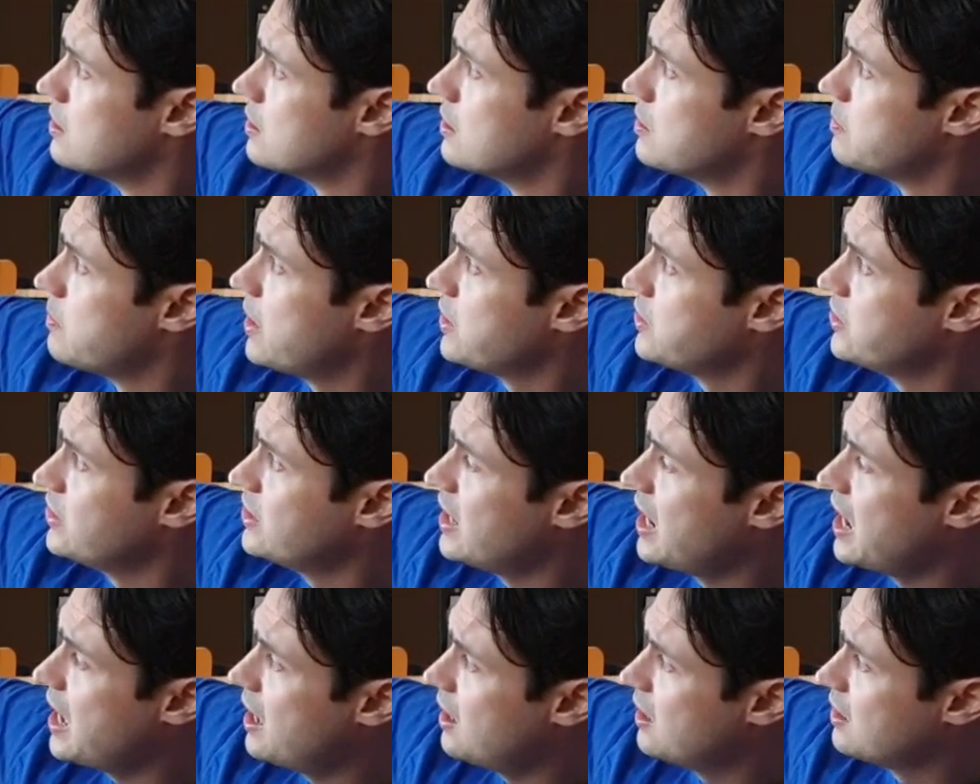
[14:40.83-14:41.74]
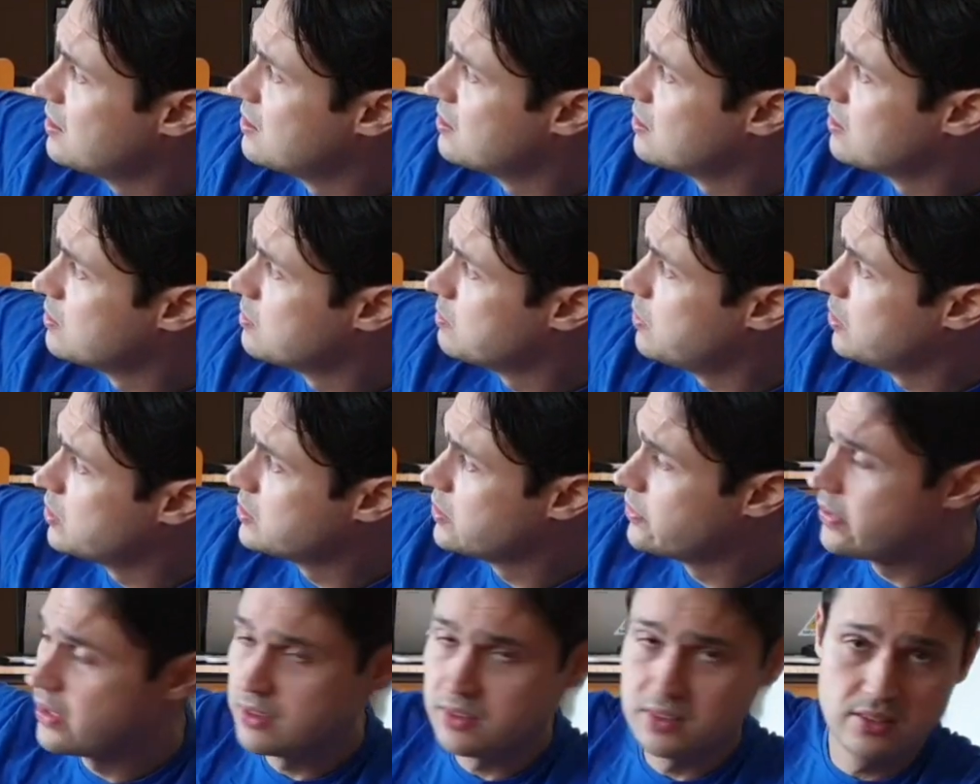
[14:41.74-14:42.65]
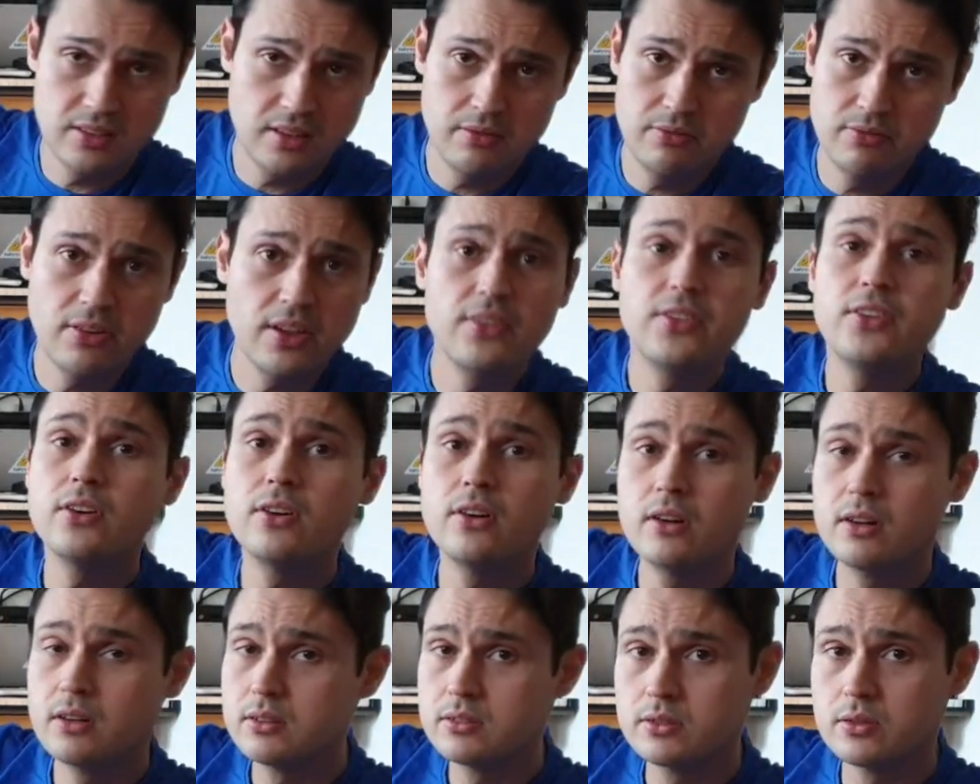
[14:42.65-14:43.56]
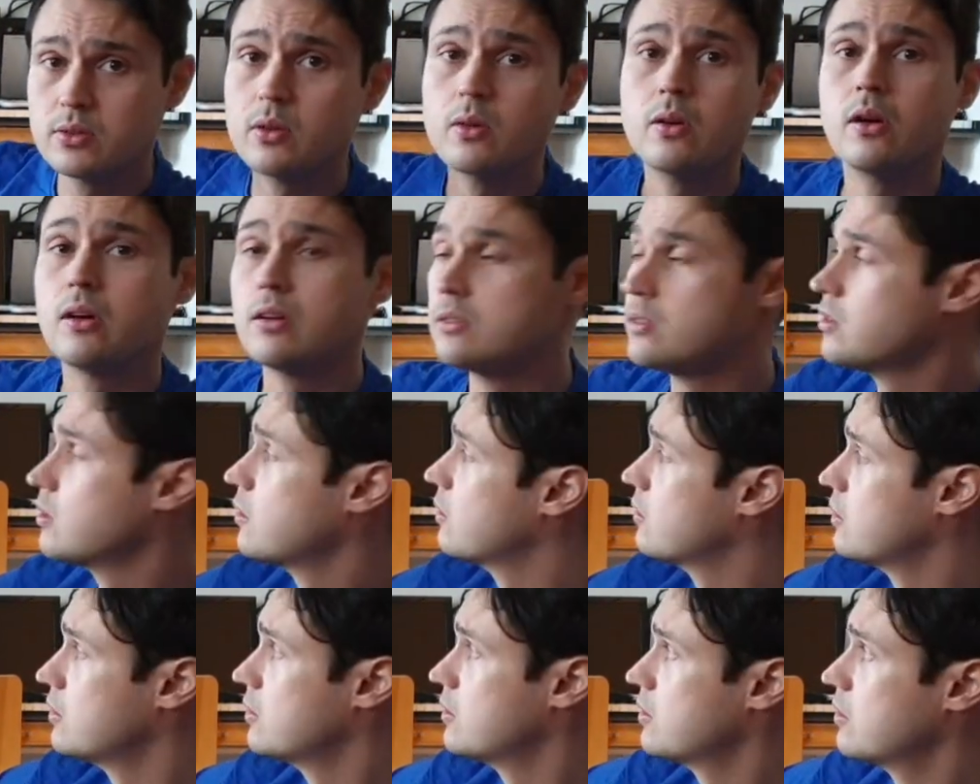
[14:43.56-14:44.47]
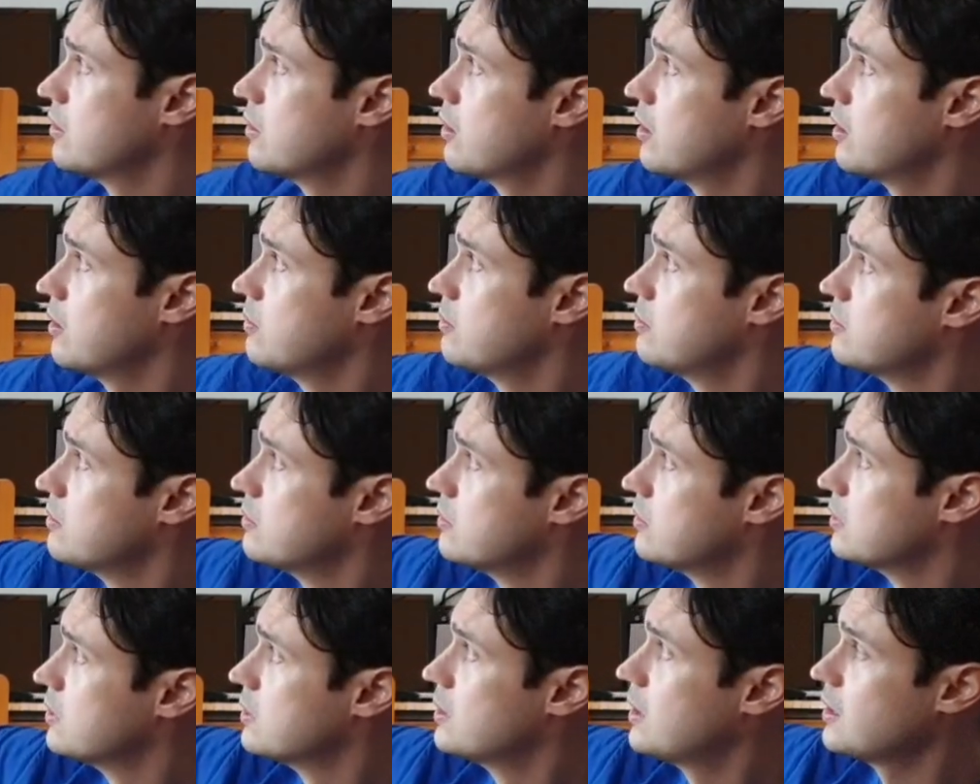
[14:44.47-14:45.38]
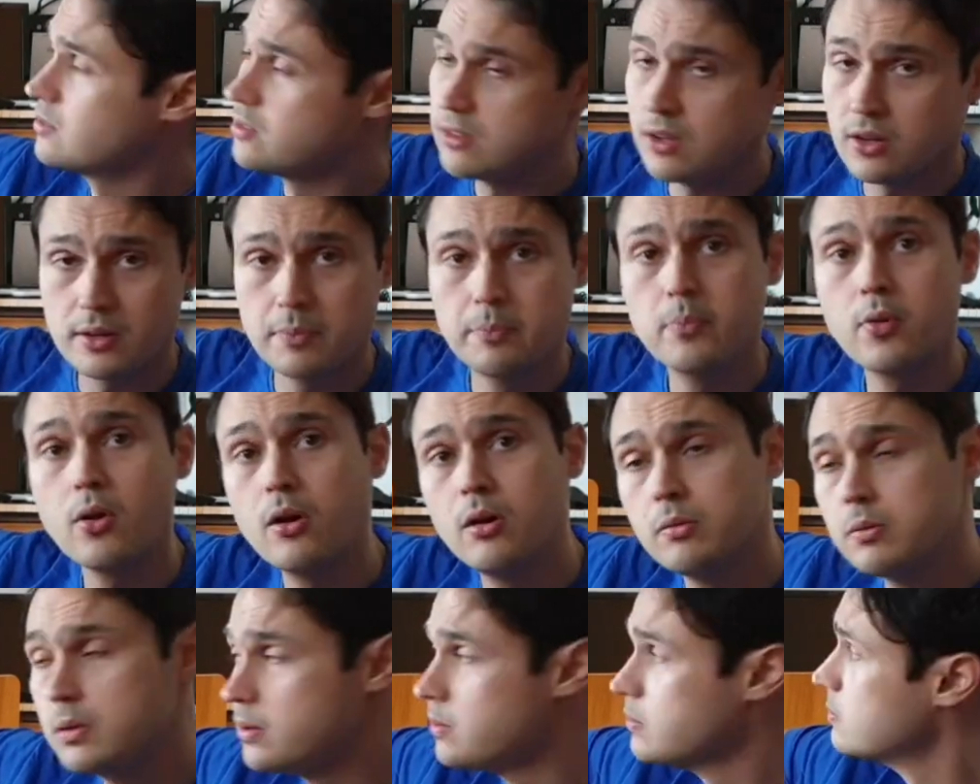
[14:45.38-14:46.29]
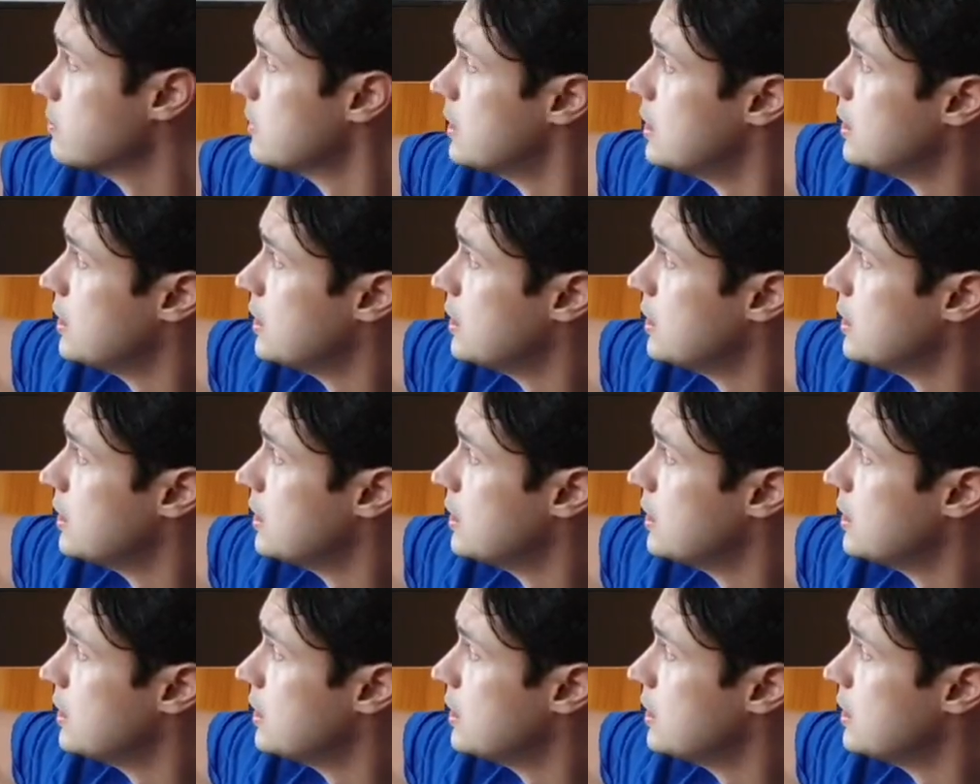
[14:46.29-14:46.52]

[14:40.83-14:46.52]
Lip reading: The matching heads. Most of them say Fender and so on, so that's not a problem.